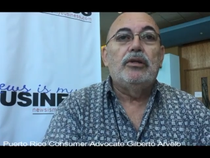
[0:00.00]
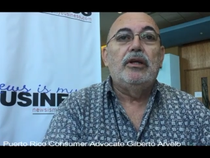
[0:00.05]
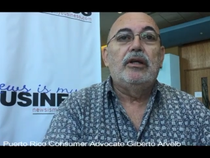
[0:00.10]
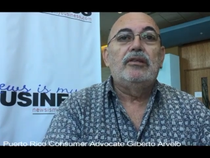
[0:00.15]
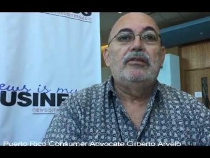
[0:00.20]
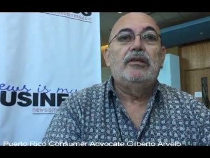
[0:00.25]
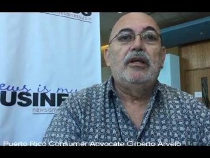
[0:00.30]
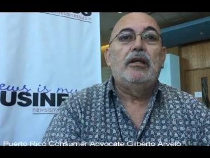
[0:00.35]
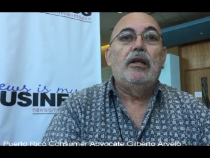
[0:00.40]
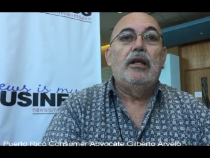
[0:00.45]

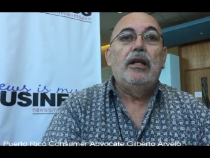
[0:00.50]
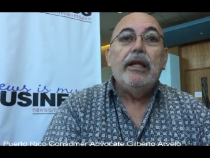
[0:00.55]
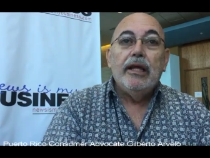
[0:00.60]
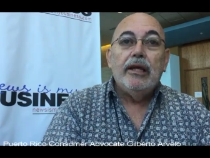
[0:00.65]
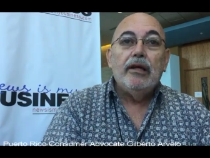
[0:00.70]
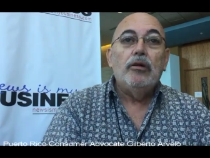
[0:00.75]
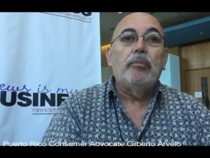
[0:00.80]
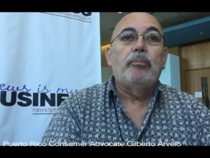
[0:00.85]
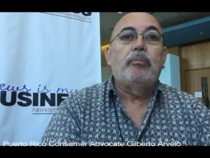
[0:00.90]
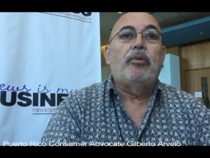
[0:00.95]
there's the
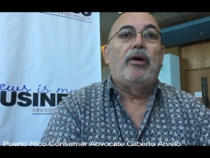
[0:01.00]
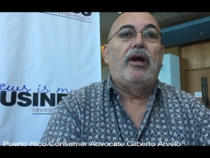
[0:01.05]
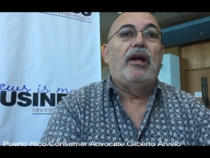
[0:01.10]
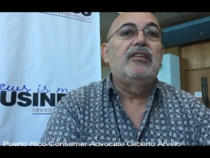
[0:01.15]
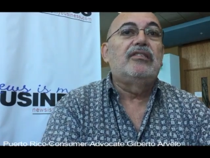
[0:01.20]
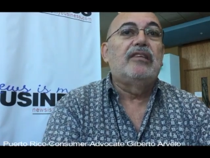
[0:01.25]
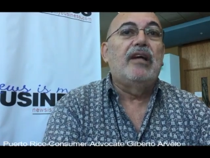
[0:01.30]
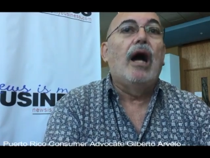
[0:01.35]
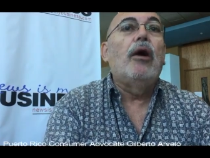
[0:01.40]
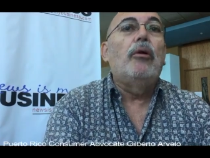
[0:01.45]
legal
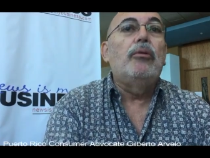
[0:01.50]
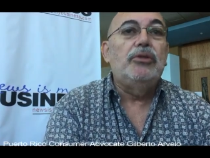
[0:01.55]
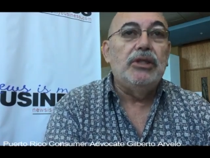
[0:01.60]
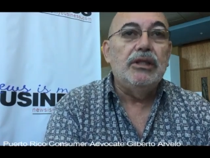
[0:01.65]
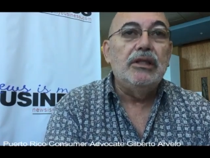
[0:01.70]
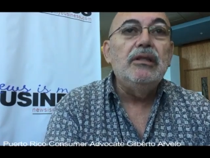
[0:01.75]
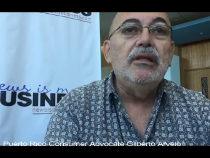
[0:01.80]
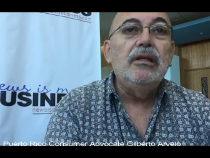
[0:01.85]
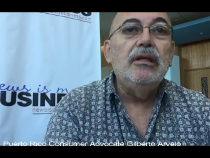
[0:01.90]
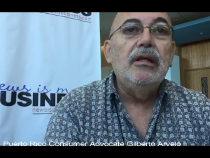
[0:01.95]
price
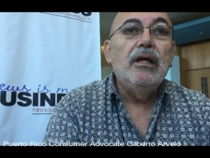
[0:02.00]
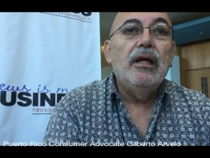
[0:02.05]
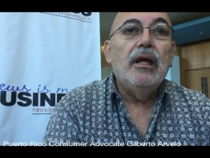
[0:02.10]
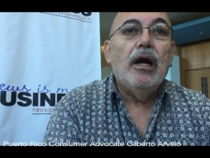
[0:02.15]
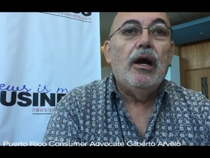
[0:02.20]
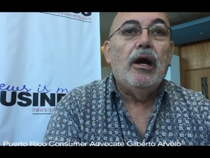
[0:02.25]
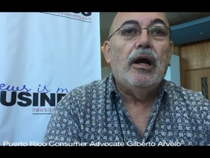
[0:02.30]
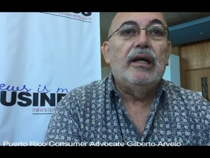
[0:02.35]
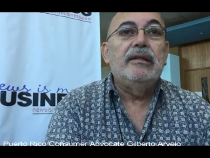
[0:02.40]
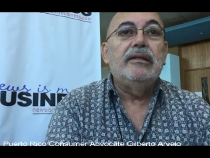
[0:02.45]
gouging,
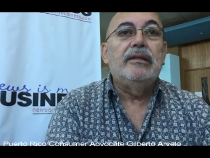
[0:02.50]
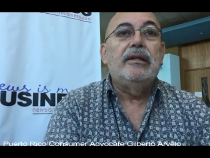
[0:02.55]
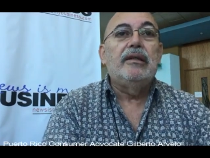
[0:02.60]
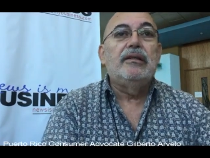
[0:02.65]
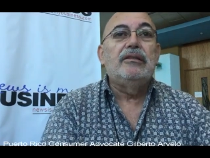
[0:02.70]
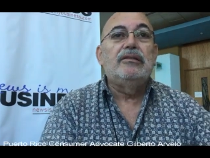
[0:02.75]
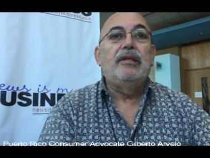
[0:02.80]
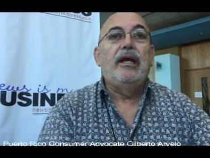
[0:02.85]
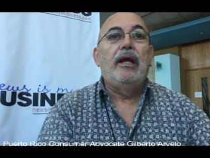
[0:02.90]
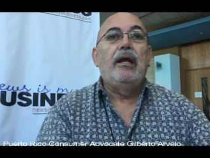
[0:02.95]
and
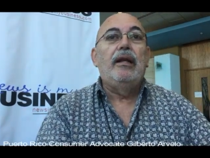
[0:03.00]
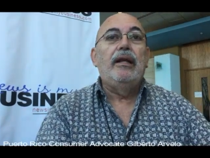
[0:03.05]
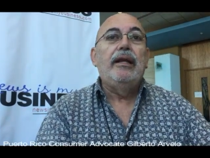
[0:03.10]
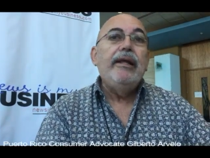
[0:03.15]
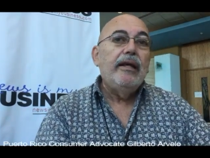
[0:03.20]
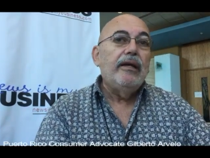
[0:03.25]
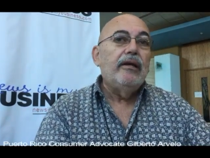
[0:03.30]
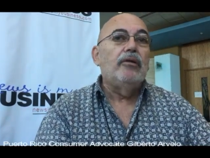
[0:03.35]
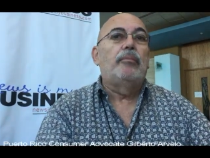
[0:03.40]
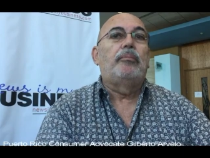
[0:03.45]
there's the
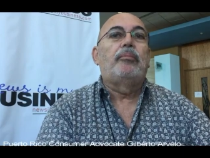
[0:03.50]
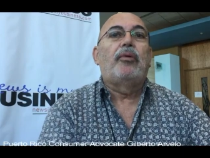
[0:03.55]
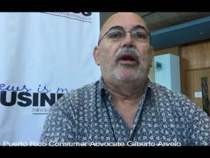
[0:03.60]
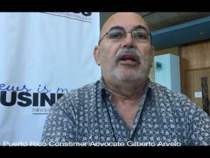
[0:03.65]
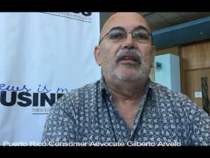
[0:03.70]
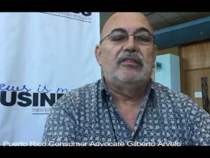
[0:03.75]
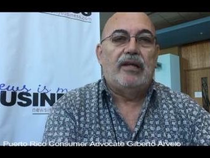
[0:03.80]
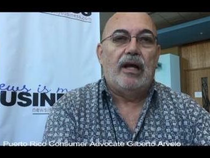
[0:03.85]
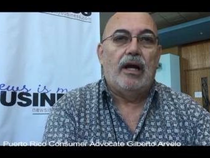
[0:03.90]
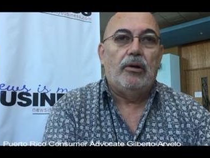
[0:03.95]
legal
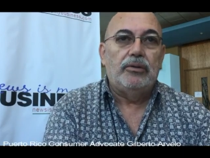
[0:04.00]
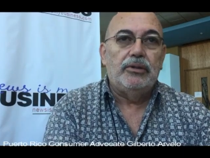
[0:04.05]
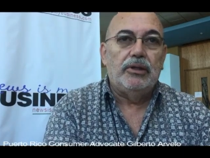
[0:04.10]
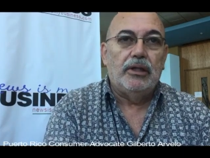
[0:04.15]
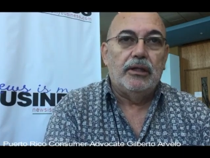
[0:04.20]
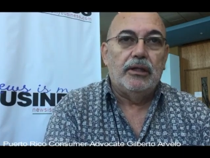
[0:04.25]
price gouging. Okay,